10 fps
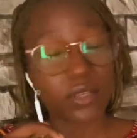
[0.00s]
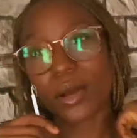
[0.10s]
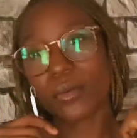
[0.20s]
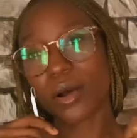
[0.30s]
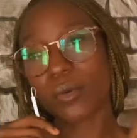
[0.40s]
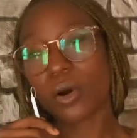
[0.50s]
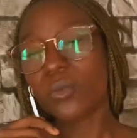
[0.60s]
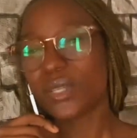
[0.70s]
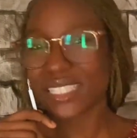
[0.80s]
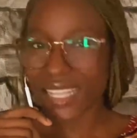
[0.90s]
I
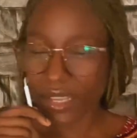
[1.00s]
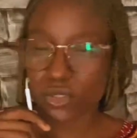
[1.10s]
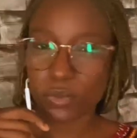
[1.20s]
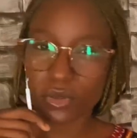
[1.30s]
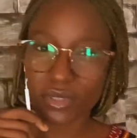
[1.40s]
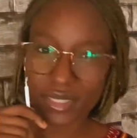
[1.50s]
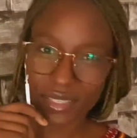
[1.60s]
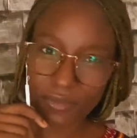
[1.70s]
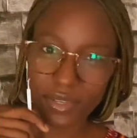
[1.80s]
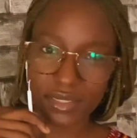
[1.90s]
always like to be on a
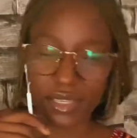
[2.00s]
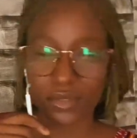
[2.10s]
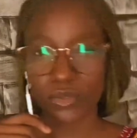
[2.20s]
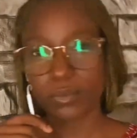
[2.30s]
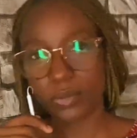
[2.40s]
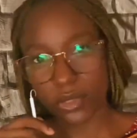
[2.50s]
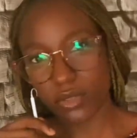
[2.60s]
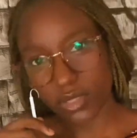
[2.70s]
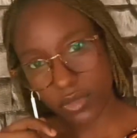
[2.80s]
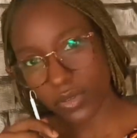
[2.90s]
safer side. So be on
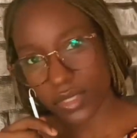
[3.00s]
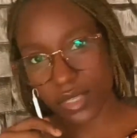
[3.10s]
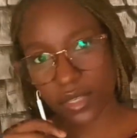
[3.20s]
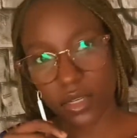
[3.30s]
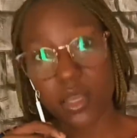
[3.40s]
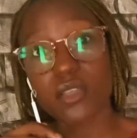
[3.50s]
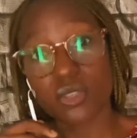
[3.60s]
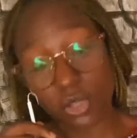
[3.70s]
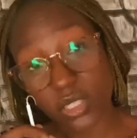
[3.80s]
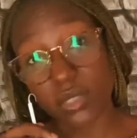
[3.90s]
a safer side,
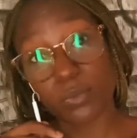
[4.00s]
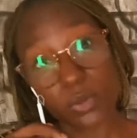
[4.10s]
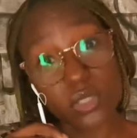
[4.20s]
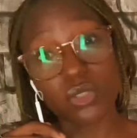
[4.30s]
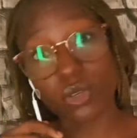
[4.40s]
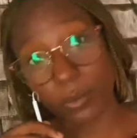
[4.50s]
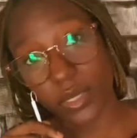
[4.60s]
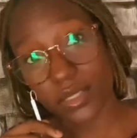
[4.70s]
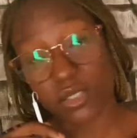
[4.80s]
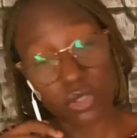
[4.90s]
study, put in your
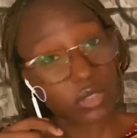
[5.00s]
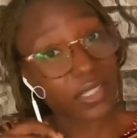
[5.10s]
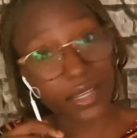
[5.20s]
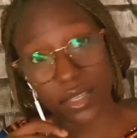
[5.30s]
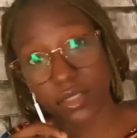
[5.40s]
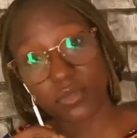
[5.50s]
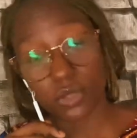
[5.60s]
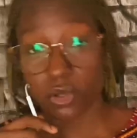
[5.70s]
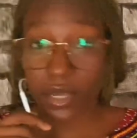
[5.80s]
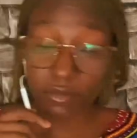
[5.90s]
best, study like as if you
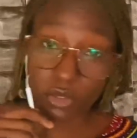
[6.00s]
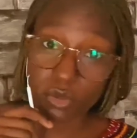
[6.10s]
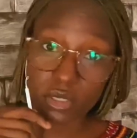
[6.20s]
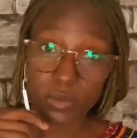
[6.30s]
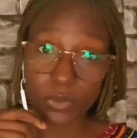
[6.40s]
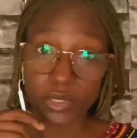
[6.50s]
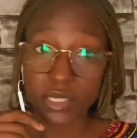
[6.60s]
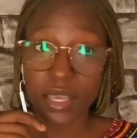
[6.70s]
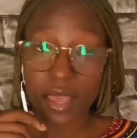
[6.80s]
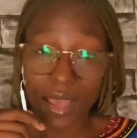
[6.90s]
don't have the Holy Spirit,
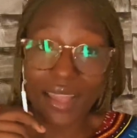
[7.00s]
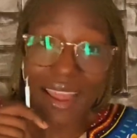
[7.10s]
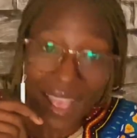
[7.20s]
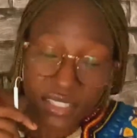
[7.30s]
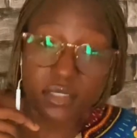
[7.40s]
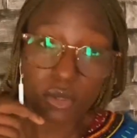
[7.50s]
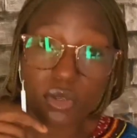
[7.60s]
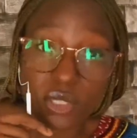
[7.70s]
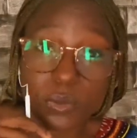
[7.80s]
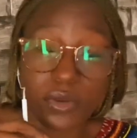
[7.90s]
and ask the
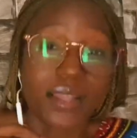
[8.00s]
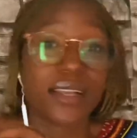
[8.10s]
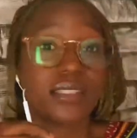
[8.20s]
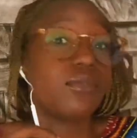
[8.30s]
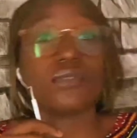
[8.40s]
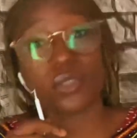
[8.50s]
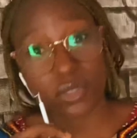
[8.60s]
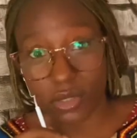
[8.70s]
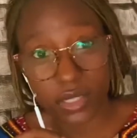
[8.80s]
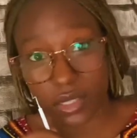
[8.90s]
Holy Spirit like as if you've not
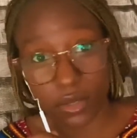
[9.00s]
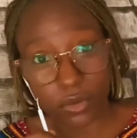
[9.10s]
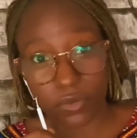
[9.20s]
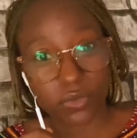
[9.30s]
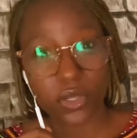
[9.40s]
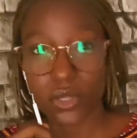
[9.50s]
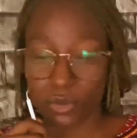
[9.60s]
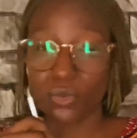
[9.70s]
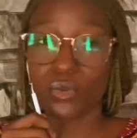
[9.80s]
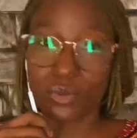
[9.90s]
studied enough.
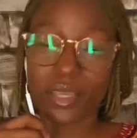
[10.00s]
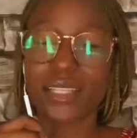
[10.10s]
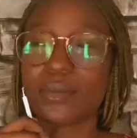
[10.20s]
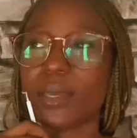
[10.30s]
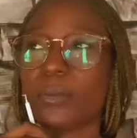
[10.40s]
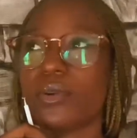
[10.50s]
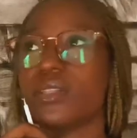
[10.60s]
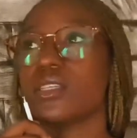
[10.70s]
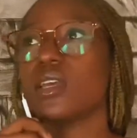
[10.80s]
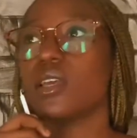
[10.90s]
You get my
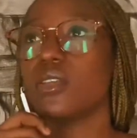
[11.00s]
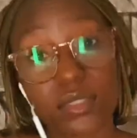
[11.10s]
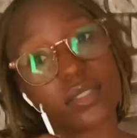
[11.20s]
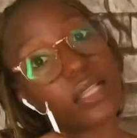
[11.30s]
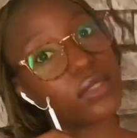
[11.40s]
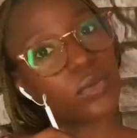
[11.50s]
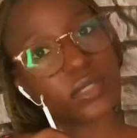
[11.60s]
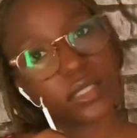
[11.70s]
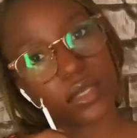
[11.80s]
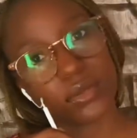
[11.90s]
point. That's
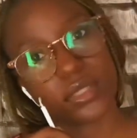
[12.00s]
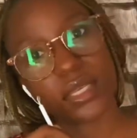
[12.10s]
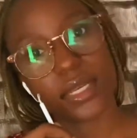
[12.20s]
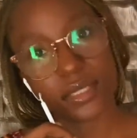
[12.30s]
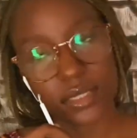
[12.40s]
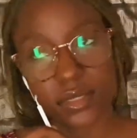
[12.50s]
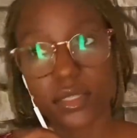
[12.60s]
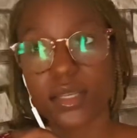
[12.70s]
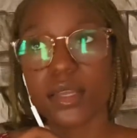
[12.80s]
one thing I would say I did.